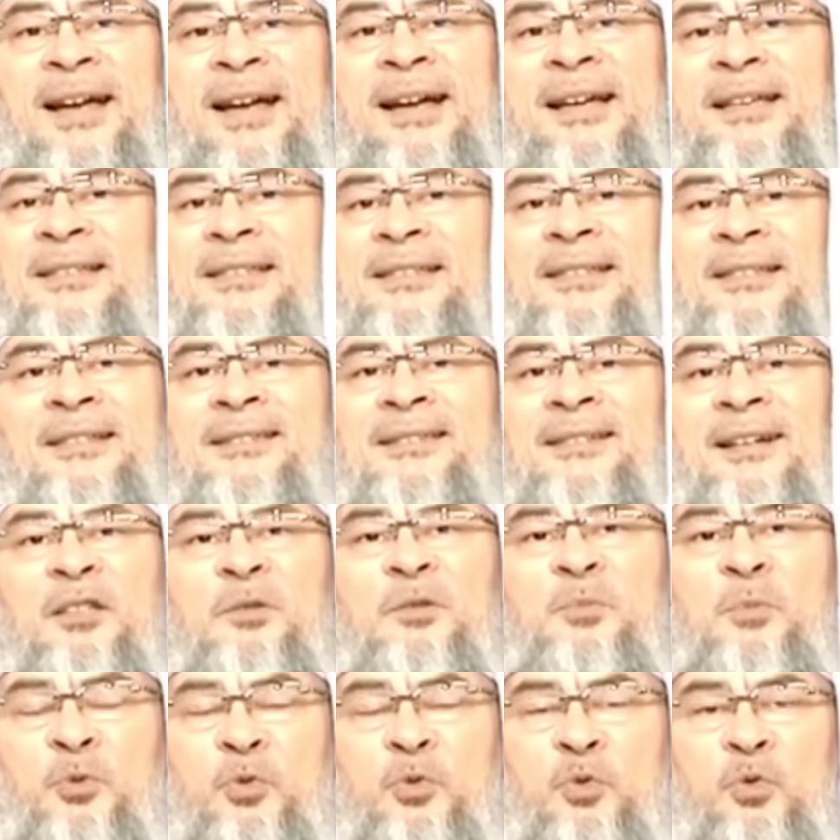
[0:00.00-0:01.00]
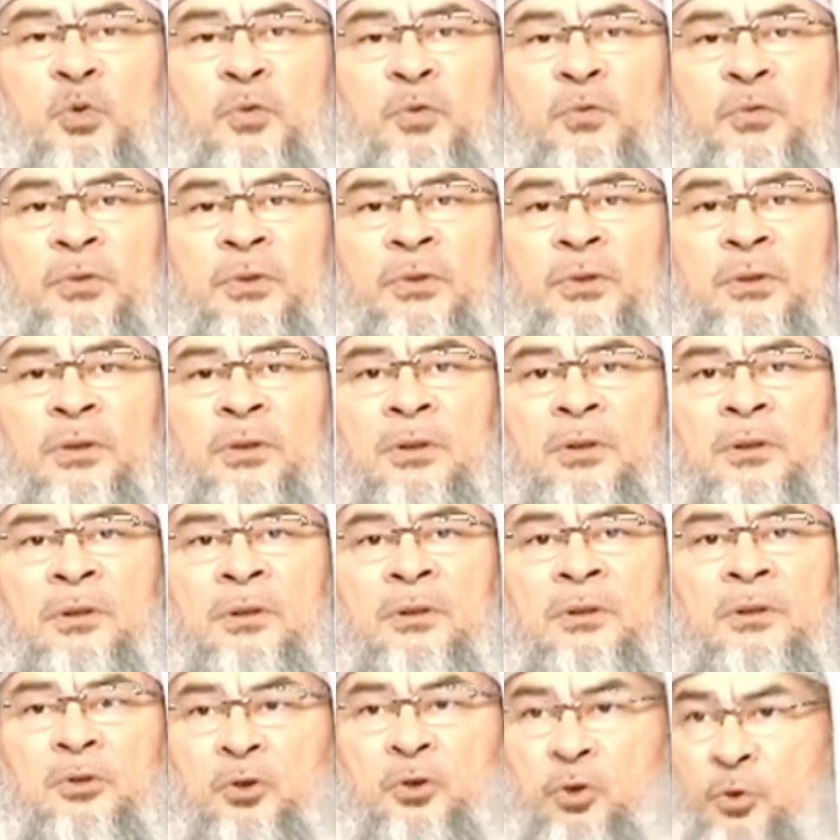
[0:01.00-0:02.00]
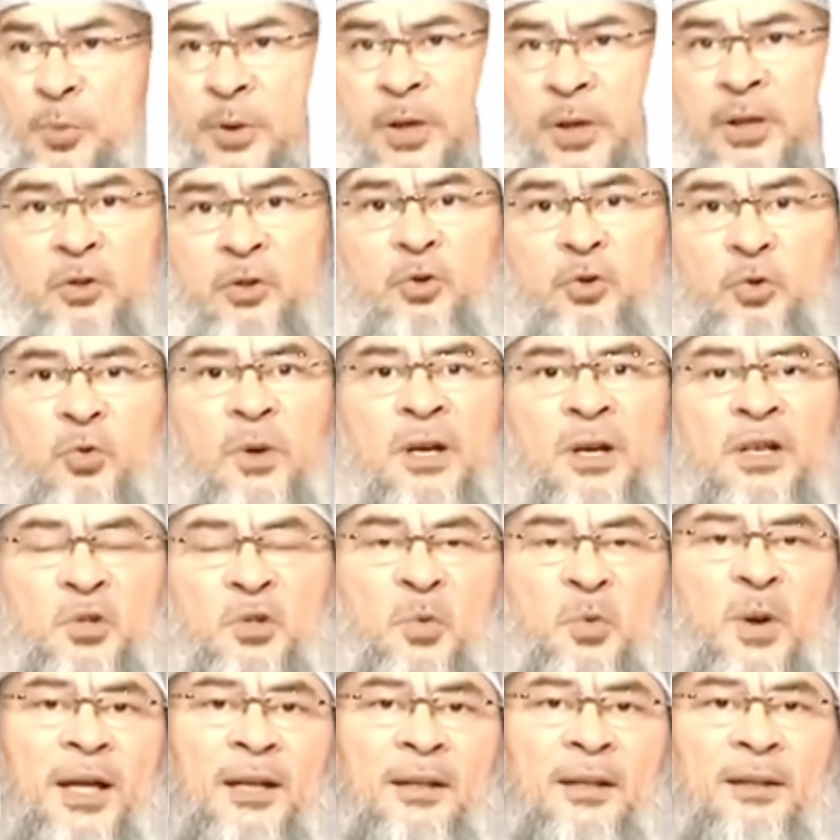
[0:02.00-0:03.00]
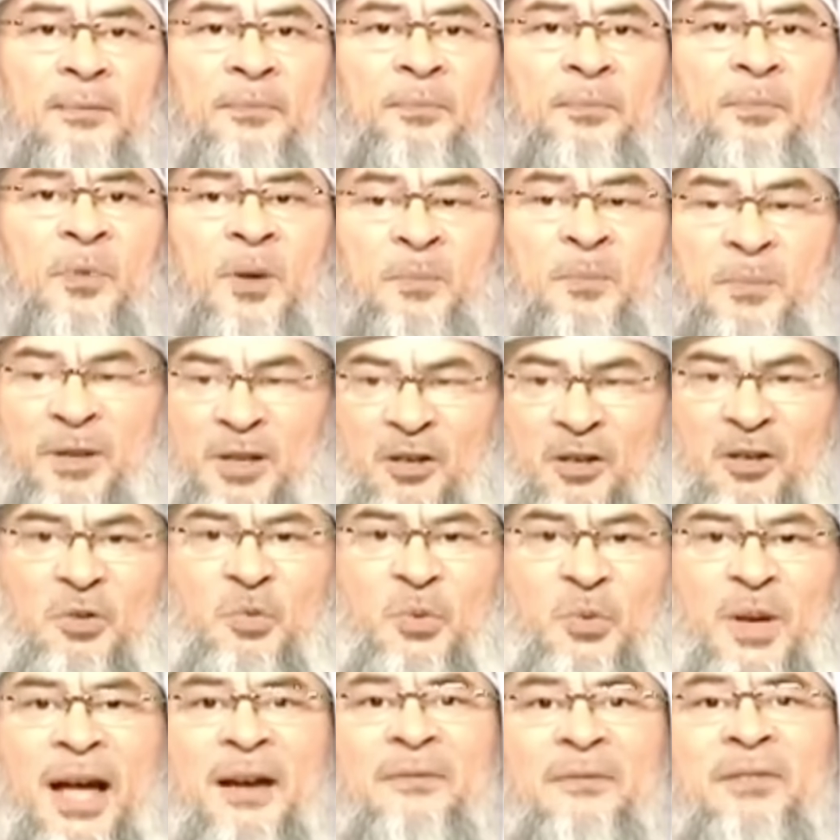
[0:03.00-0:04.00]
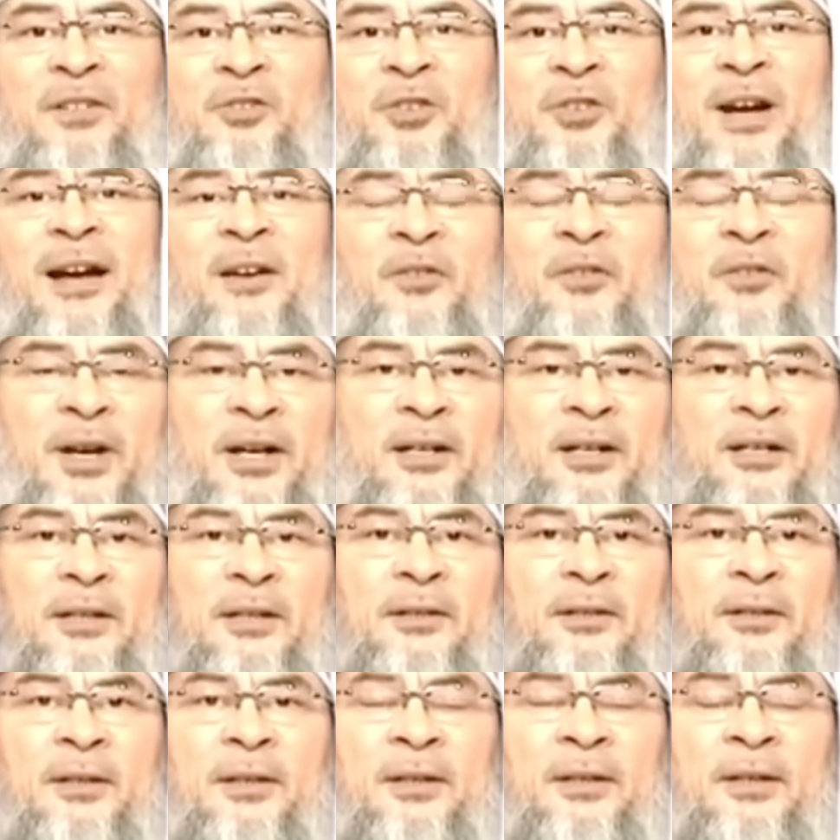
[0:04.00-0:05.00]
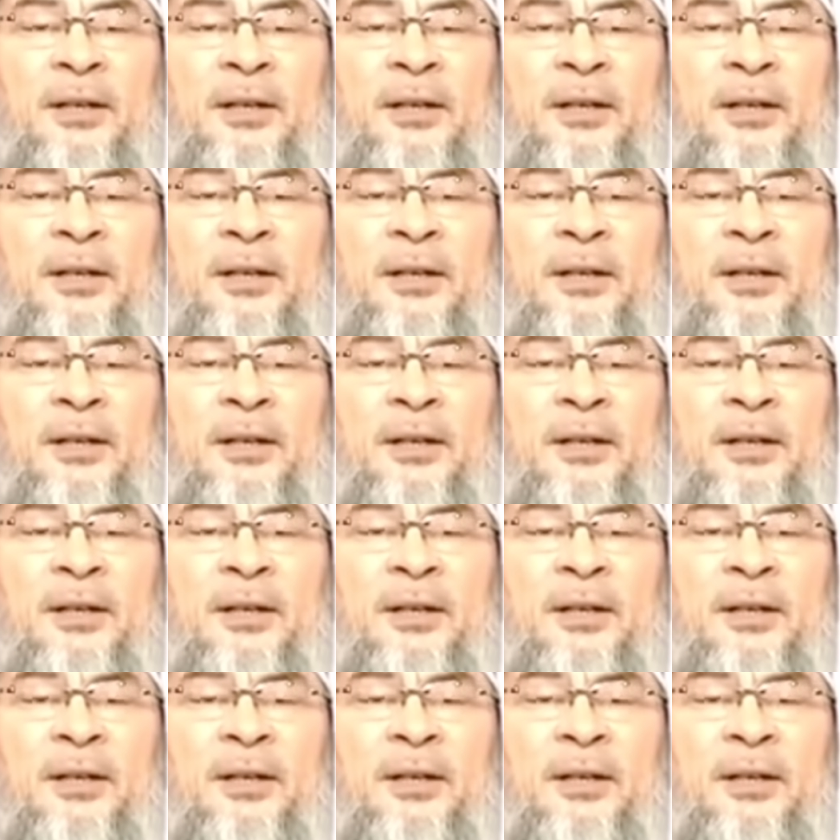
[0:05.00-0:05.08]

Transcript: science did not prove to be true as well, because we have a track record.